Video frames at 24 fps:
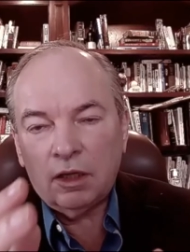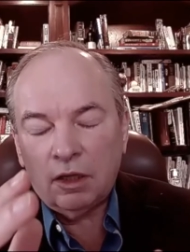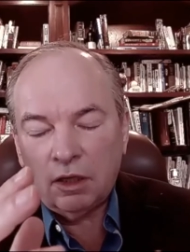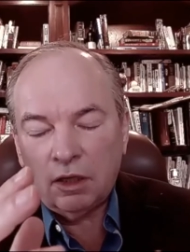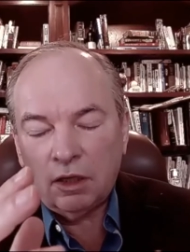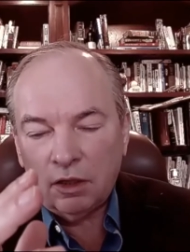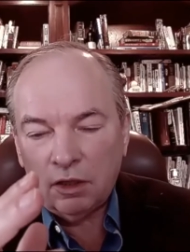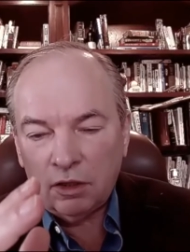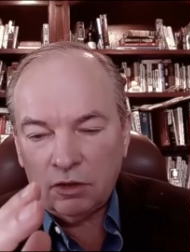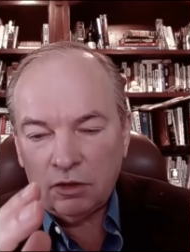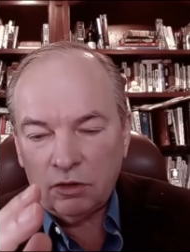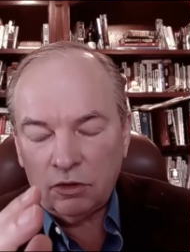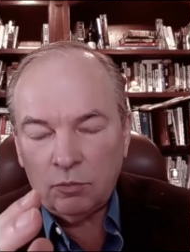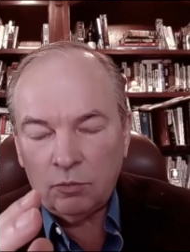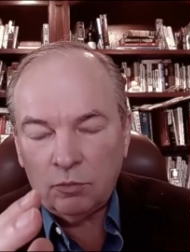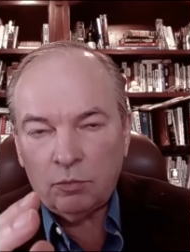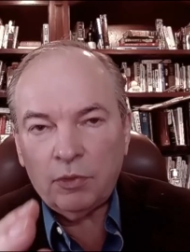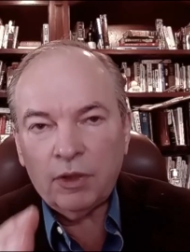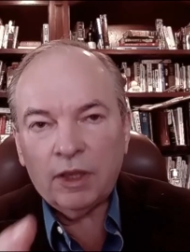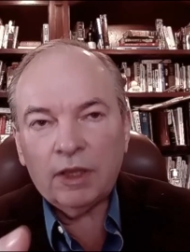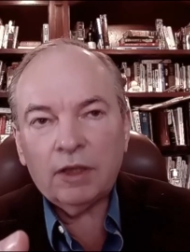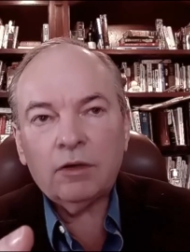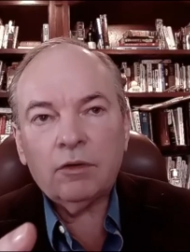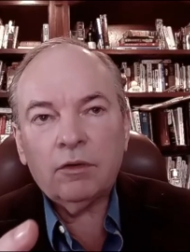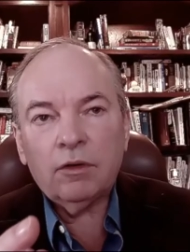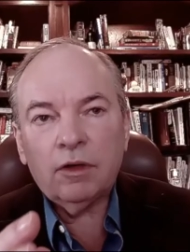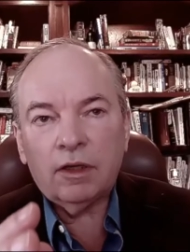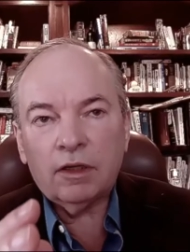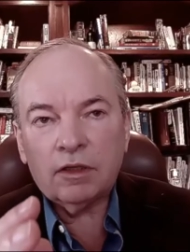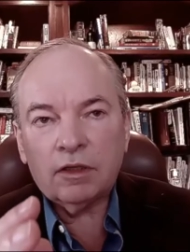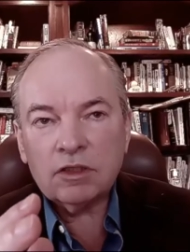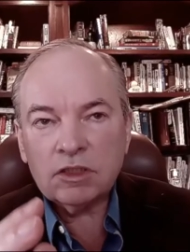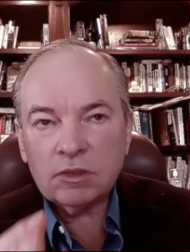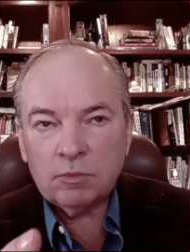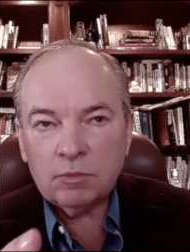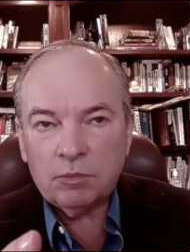you better
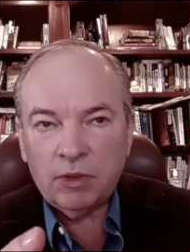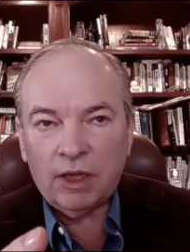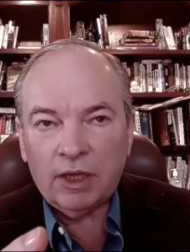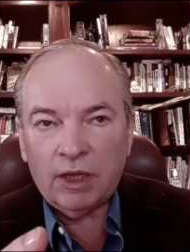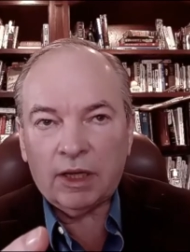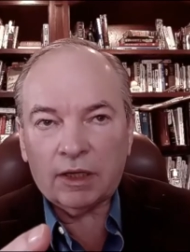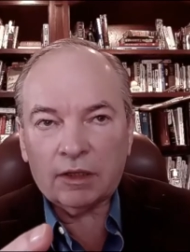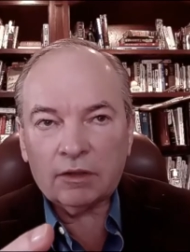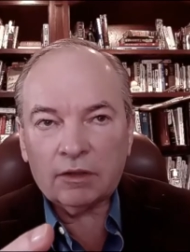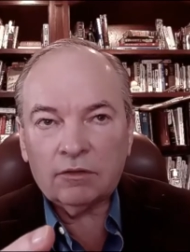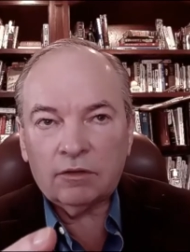expect